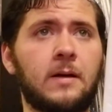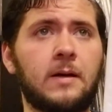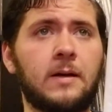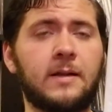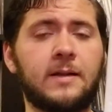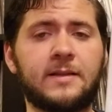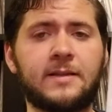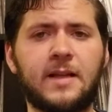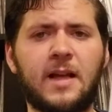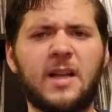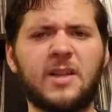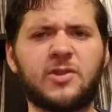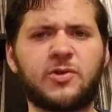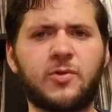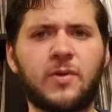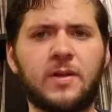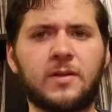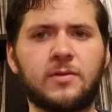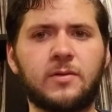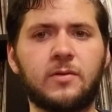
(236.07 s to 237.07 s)
It's not, it's
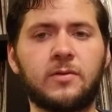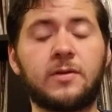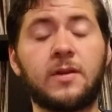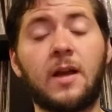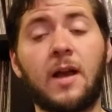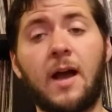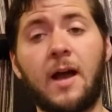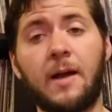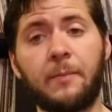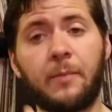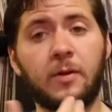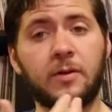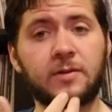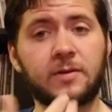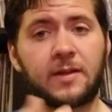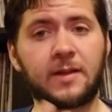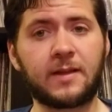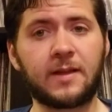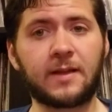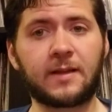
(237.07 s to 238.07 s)
translucent. I
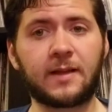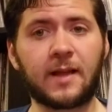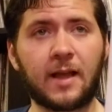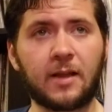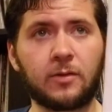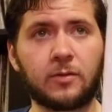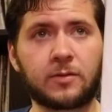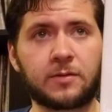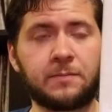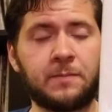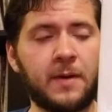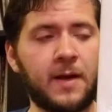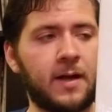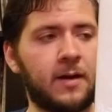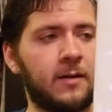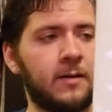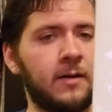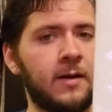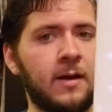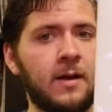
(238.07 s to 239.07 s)
personally think that looks
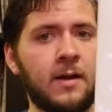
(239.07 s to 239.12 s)
better,